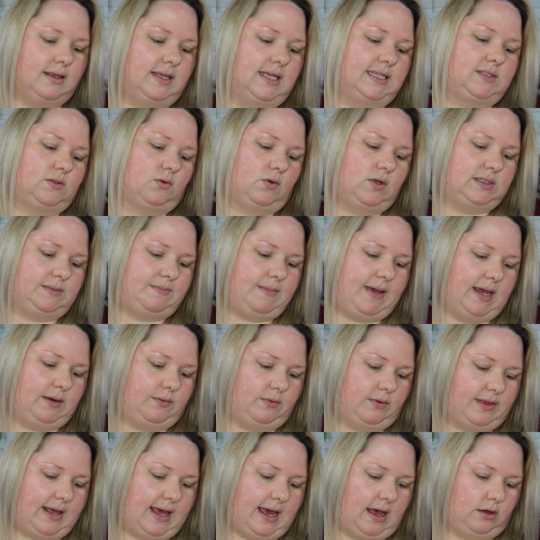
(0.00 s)
This one was made
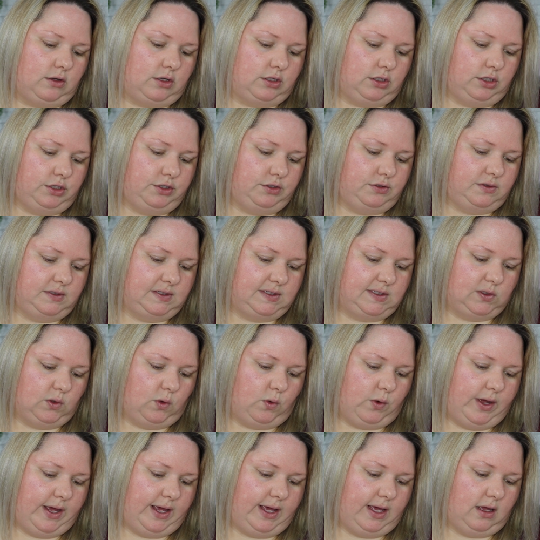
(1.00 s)
without gluten,
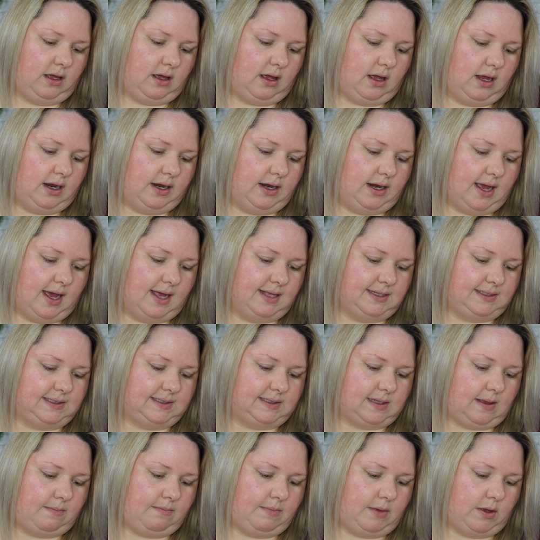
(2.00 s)
soy,
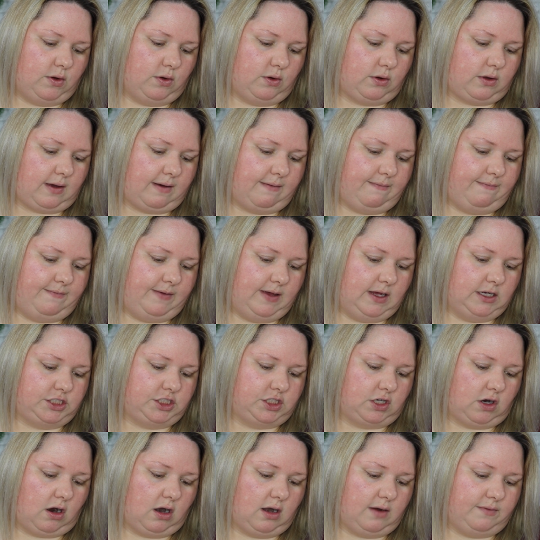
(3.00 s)
nuts, milk,
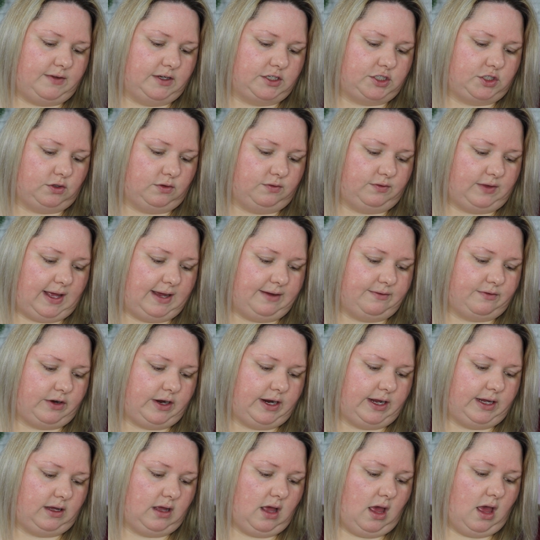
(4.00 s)
fish, artificial
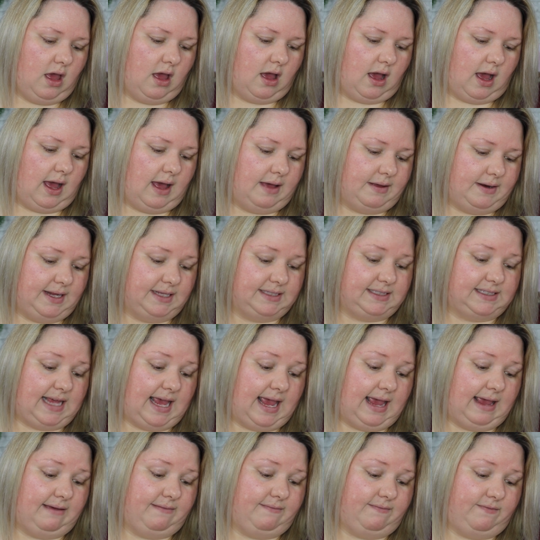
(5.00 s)
flavoring, and it's
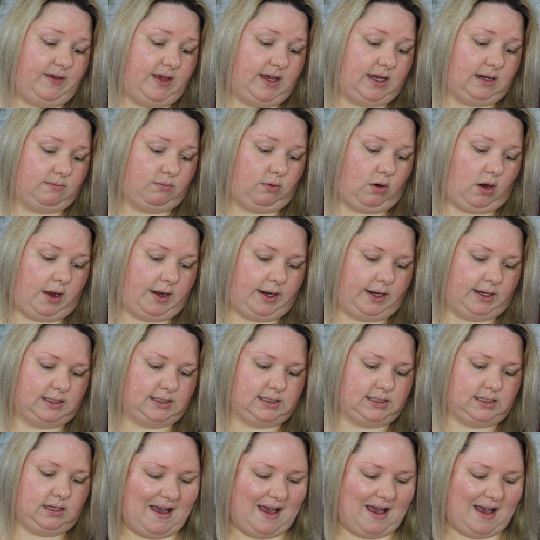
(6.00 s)
a vegan
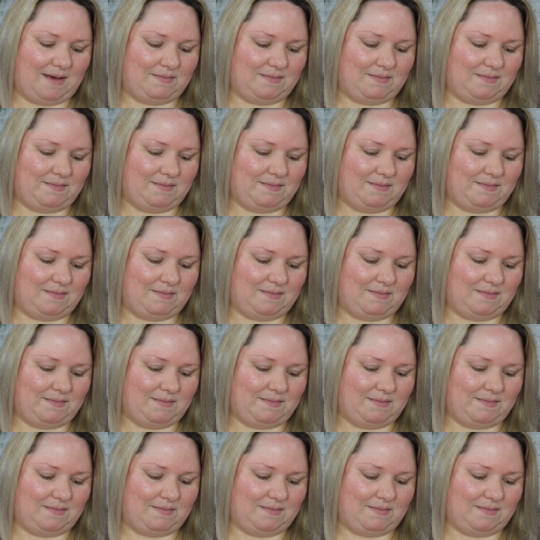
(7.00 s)
product.